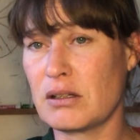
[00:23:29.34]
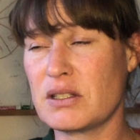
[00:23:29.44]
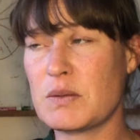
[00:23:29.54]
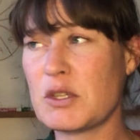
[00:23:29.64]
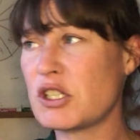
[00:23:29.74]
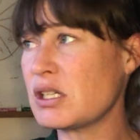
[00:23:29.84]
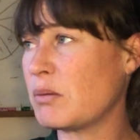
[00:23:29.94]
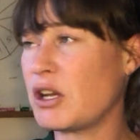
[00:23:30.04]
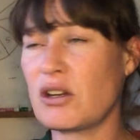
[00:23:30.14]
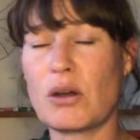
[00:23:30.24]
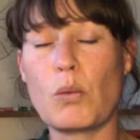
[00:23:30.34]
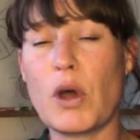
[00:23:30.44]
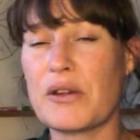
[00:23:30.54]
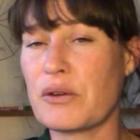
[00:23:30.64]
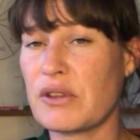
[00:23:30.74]
especially depending on what
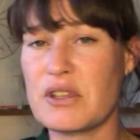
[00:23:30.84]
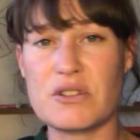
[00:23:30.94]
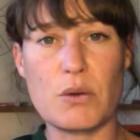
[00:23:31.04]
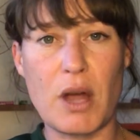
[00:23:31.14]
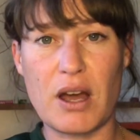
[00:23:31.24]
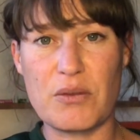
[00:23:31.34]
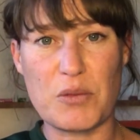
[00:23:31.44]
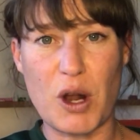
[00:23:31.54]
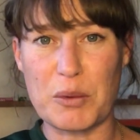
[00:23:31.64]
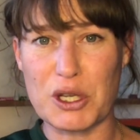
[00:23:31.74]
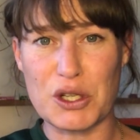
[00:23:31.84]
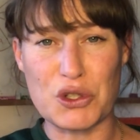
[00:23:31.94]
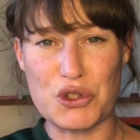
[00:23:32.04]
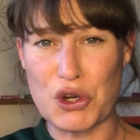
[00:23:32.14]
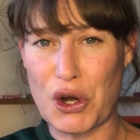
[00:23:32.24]
other things you have prominent in
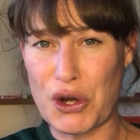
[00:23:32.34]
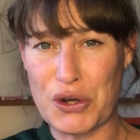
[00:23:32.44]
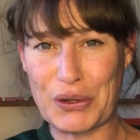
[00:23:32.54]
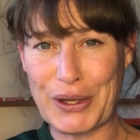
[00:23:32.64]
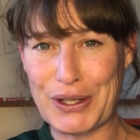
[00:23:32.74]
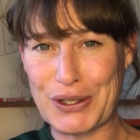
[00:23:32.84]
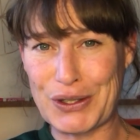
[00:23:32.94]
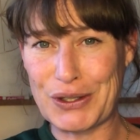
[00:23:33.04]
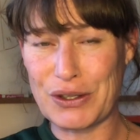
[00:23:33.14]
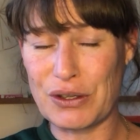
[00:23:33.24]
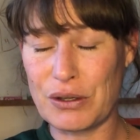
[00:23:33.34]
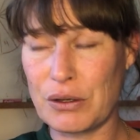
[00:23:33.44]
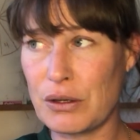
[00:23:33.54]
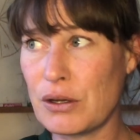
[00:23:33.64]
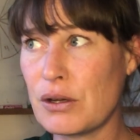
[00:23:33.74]
your chart. Like,
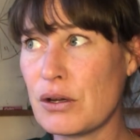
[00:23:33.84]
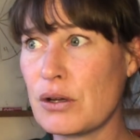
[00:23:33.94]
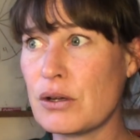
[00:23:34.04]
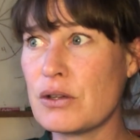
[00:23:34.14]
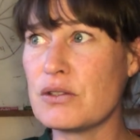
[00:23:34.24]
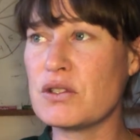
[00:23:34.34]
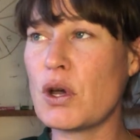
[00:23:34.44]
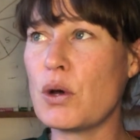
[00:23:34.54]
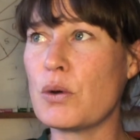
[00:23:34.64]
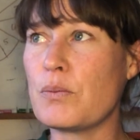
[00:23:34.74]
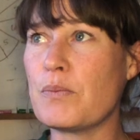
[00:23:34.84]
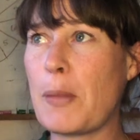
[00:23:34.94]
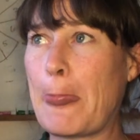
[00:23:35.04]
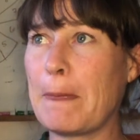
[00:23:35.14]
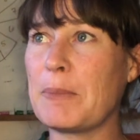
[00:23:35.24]
so
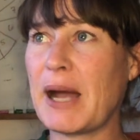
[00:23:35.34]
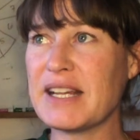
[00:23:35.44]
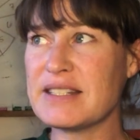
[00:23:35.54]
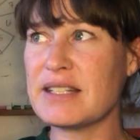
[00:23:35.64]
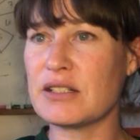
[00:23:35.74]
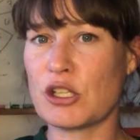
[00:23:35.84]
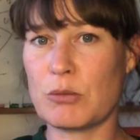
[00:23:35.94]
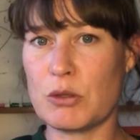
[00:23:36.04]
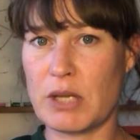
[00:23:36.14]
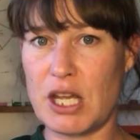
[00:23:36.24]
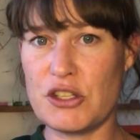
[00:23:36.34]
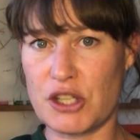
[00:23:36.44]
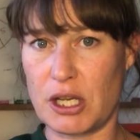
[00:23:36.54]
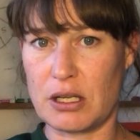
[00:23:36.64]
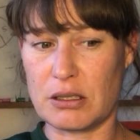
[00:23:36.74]
the Piscean
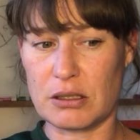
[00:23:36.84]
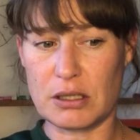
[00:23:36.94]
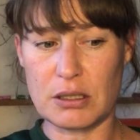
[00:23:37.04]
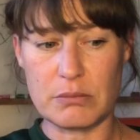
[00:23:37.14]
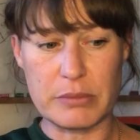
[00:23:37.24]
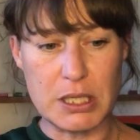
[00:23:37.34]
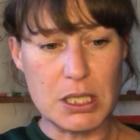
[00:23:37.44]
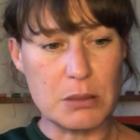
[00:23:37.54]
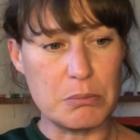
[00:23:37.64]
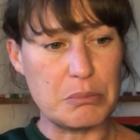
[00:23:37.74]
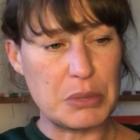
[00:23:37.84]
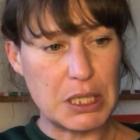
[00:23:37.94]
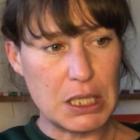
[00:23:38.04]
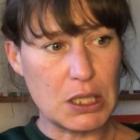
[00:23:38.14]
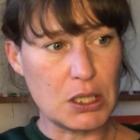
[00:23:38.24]
communication can be a bit